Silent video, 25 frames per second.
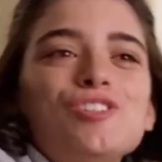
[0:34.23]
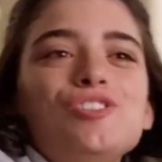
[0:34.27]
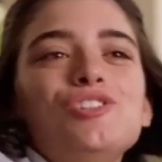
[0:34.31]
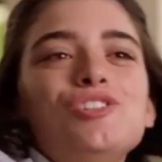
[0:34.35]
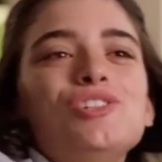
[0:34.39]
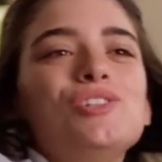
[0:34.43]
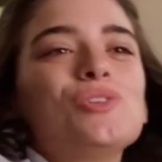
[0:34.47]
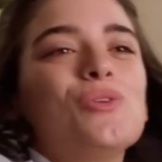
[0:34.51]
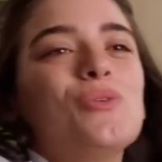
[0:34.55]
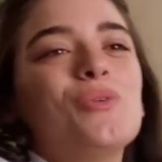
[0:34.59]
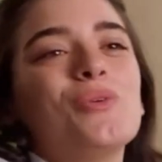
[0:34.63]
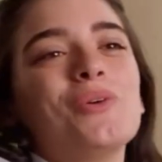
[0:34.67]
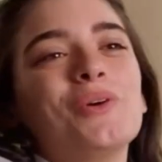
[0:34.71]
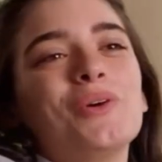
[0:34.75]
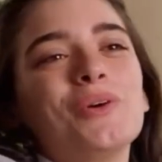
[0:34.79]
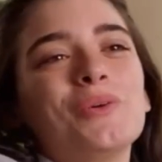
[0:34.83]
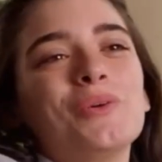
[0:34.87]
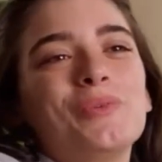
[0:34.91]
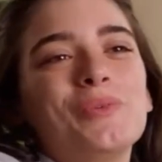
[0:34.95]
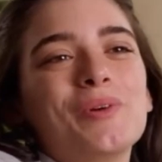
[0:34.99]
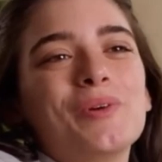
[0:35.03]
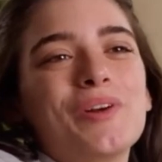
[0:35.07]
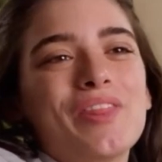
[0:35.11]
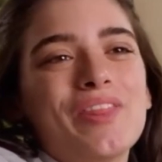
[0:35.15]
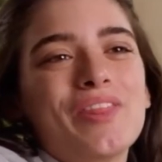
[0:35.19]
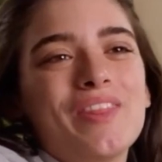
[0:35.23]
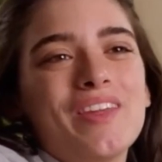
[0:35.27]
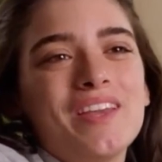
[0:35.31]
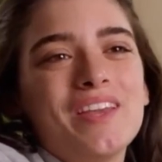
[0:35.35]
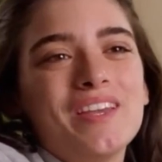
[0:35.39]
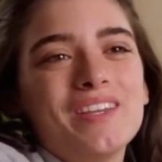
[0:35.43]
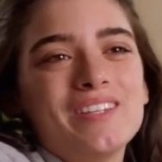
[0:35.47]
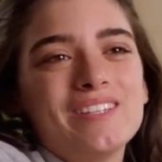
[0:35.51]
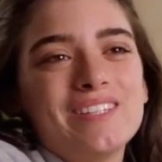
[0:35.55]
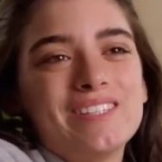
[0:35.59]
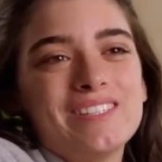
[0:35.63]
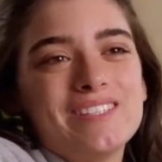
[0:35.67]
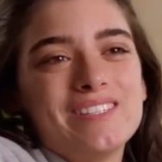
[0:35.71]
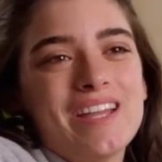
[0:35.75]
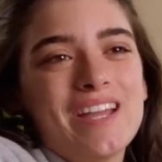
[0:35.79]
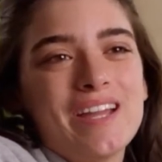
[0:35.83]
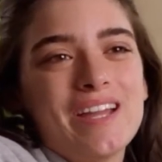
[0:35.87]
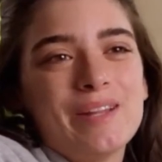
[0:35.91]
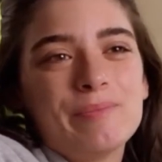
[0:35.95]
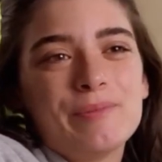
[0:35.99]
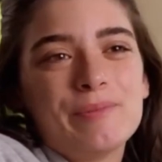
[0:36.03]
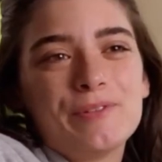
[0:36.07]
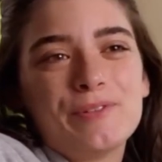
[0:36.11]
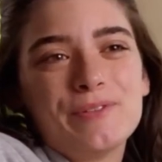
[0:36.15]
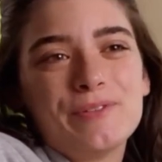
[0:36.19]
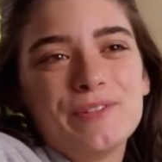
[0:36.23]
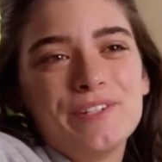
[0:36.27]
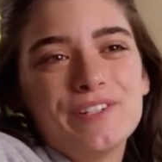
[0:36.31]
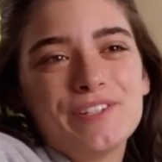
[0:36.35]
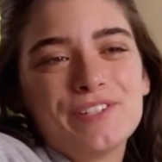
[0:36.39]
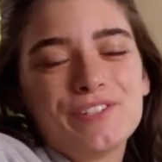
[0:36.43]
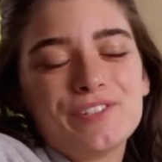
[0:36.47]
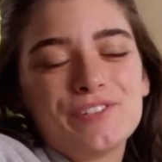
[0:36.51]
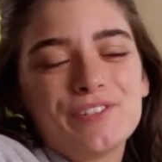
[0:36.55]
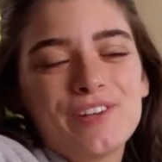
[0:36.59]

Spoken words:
Charli Grace D'Amelio is an American